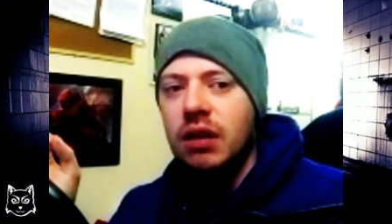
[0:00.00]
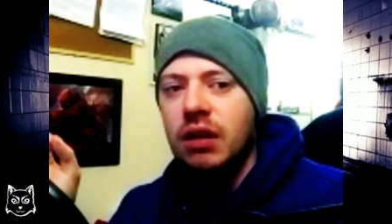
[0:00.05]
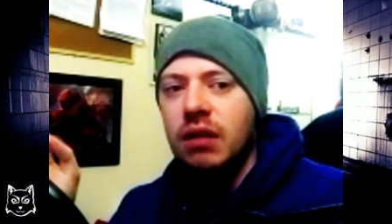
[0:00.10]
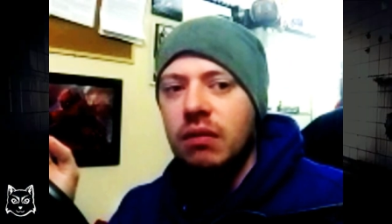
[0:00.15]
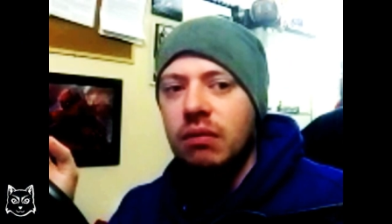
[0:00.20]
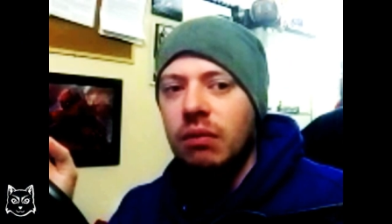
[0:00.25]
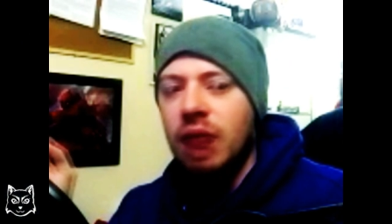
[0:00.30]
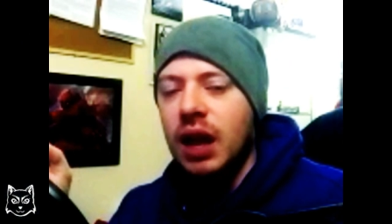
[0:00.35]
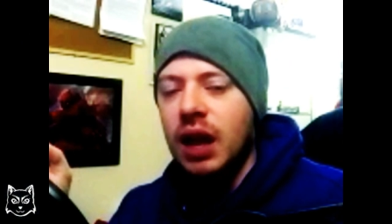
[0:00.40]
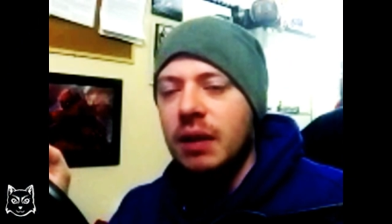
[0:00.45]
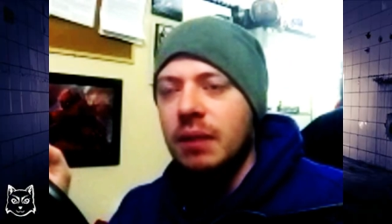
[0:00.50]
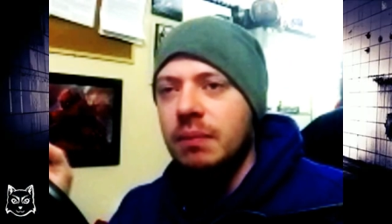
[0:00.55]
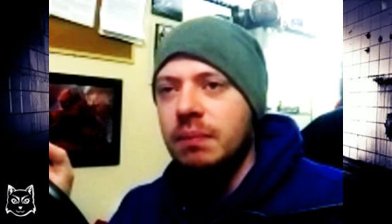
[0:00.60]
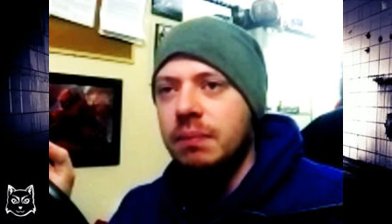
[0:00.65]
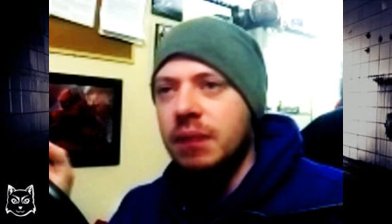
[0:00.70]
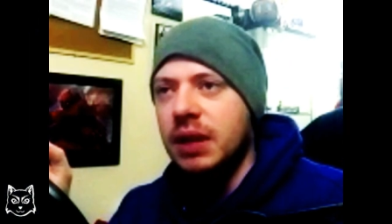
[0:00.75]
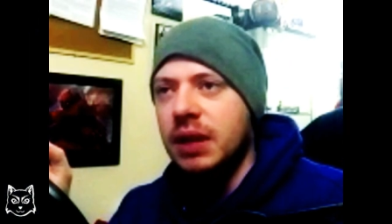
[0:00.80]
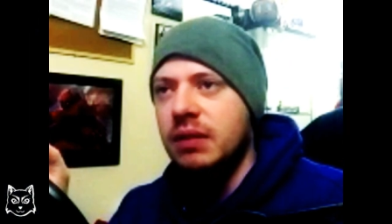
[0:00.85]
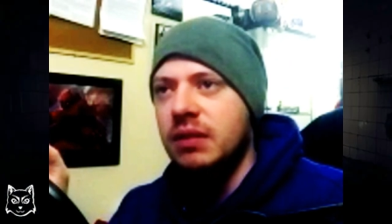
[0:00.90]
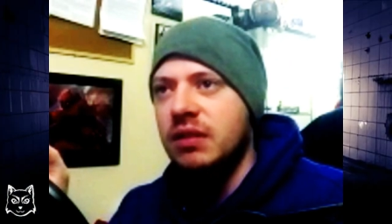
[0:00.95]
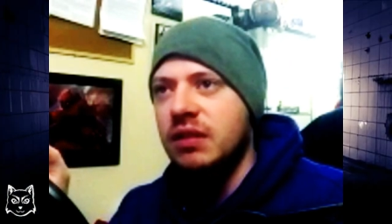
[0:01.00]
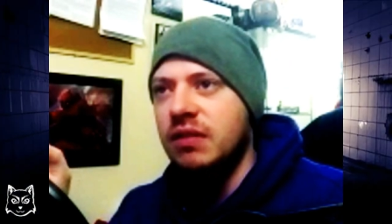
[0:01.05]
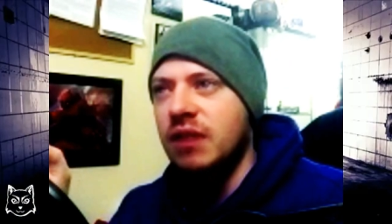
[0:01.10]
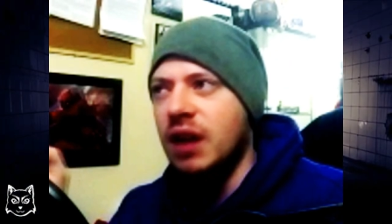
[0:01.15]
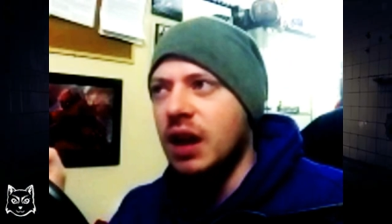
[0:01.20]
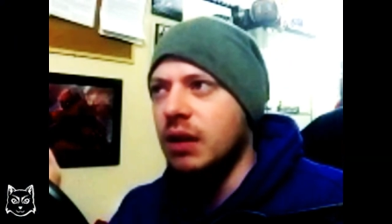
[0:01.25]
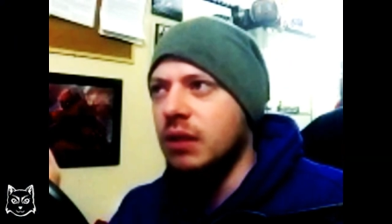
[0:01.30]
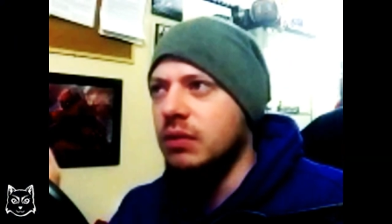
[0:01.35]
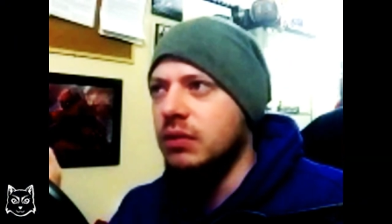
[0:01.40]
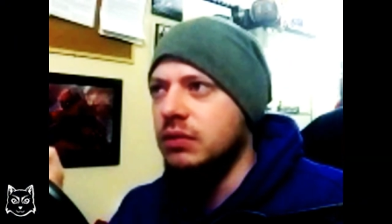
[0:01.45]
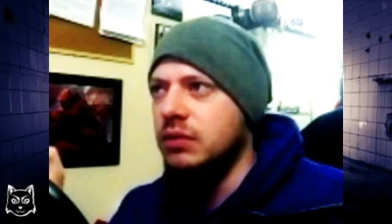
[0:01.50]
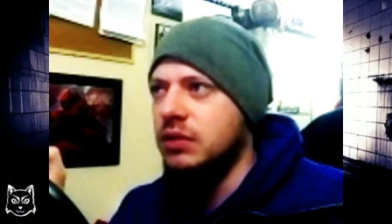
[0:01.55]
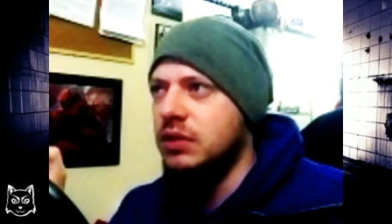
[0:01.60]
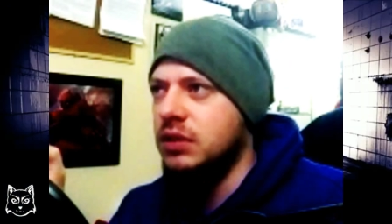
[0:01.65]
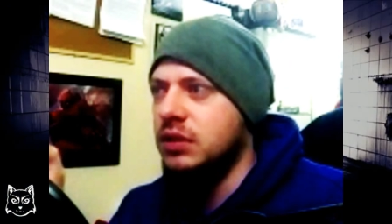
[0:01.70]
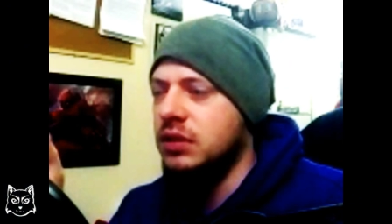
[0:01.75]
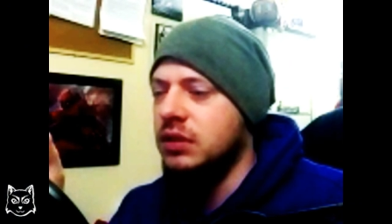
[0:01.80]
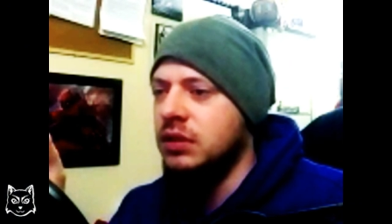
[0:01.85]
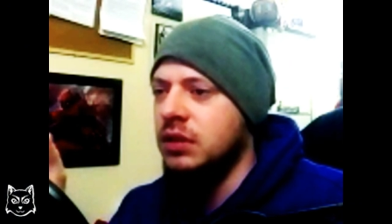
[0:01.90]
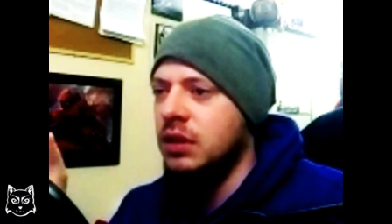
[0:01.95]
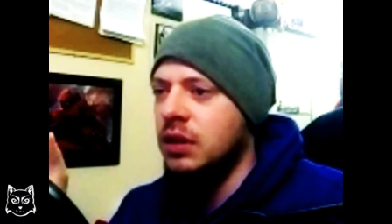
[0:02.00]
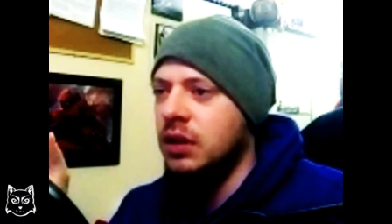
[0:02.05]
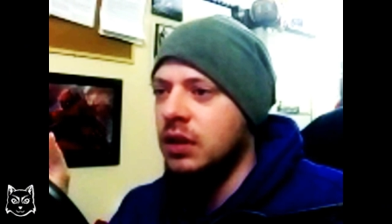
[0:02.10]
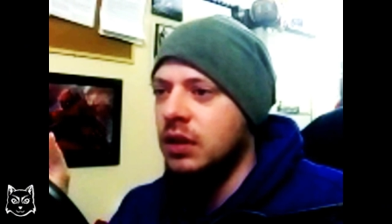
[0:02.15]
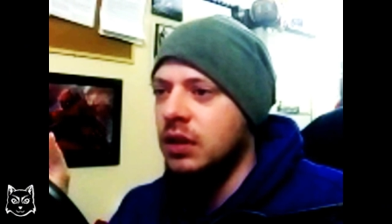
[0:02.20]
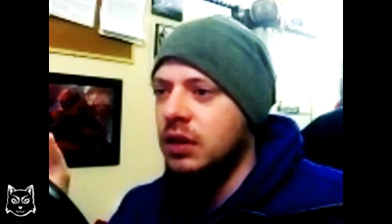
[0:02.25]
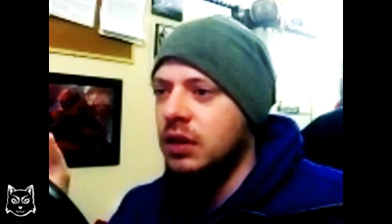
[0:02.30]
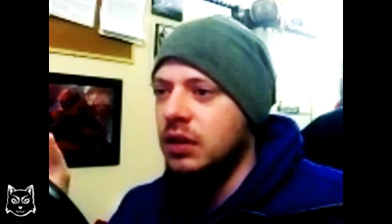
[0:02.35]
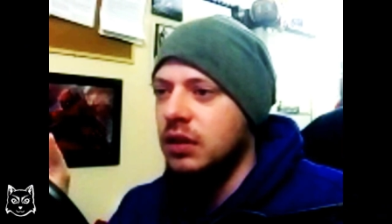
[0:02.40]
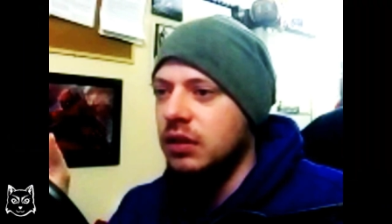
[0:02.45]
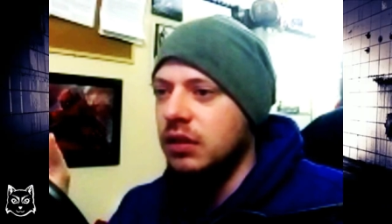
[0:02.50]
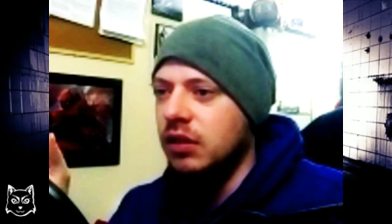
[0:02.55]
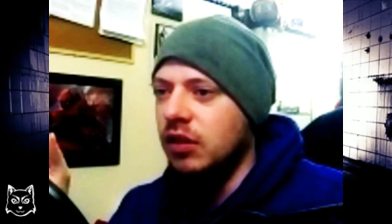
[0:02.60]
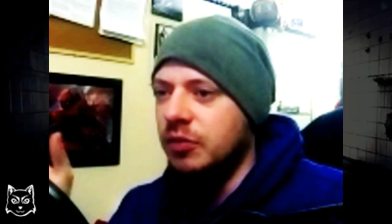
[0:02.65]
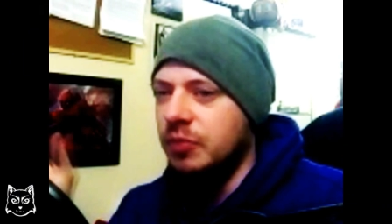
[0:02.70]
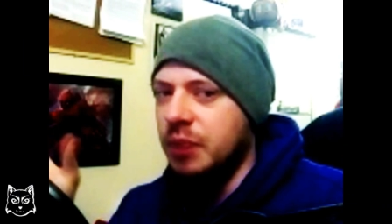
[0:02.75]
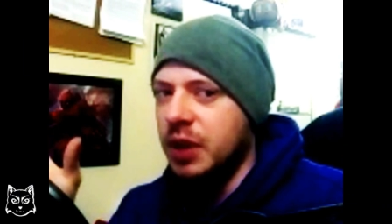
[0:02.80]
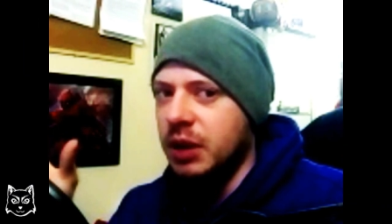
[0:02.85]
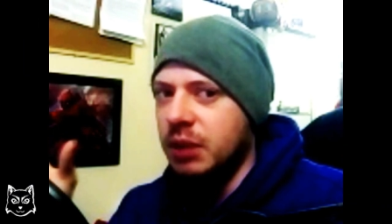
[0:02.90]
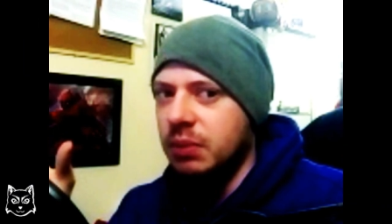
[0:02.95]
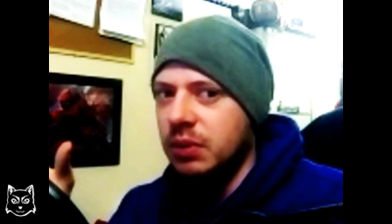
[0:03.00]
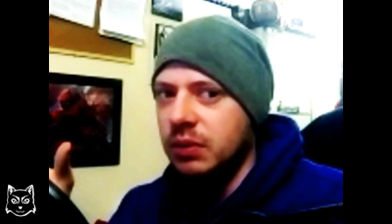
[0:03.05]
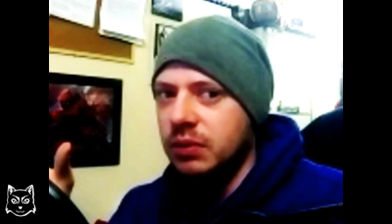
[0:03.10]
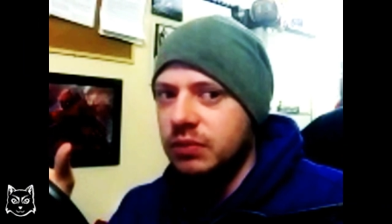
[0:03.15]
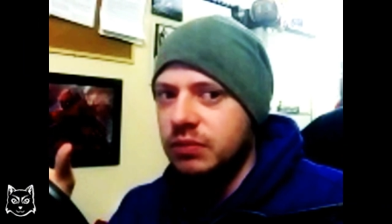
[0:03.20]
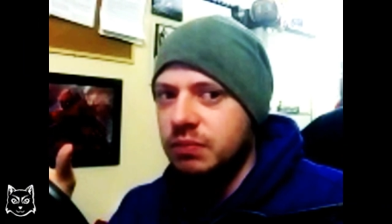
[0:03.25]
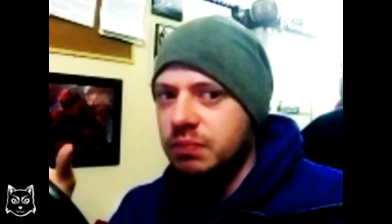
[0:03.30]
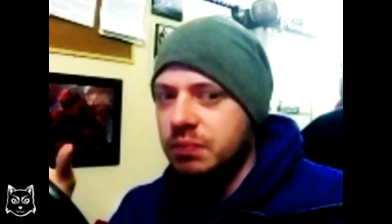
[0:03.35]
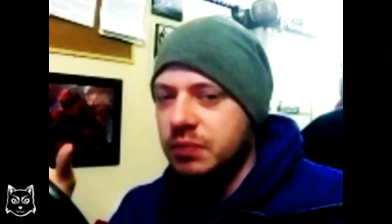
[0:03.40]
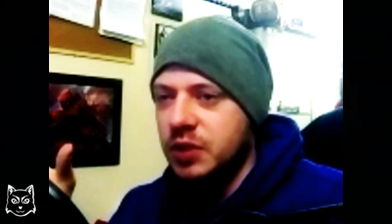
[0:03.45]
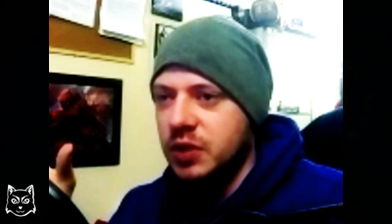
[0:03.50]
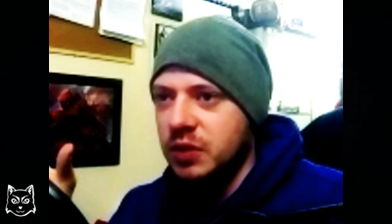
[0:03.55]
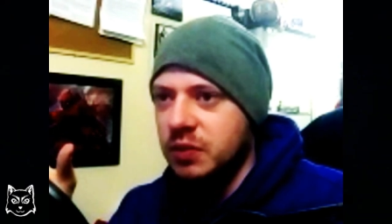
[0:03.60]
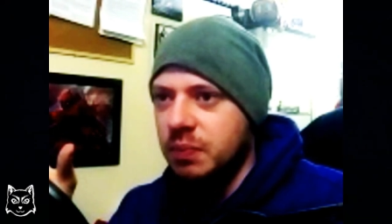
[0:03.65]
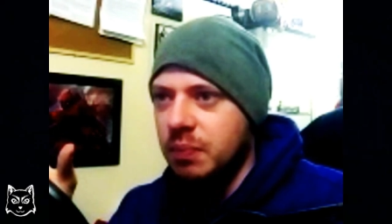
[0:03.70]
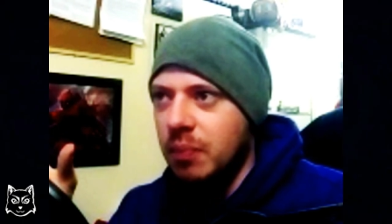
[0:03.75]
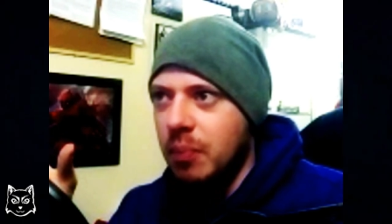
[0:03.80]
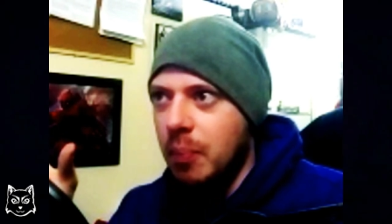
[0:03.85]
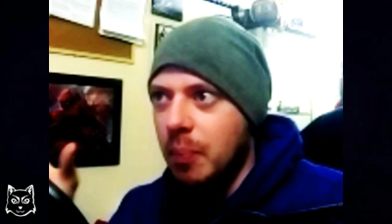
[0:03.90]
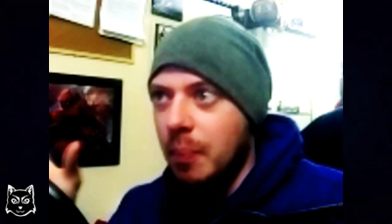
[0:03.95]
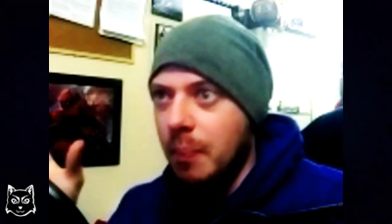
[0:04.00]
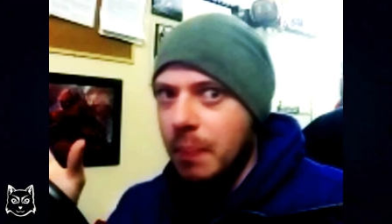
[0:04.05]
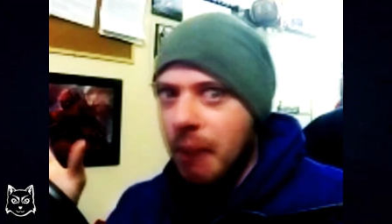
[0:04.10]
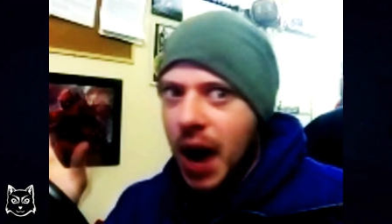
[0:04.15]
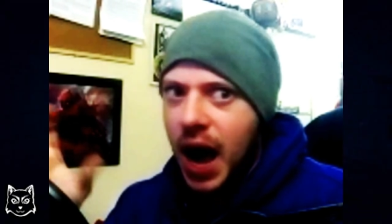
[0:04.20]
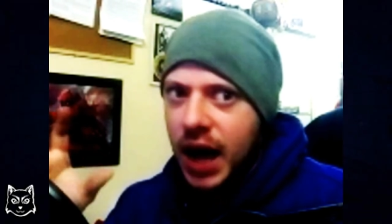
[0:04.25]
I really don't like big crowds of people just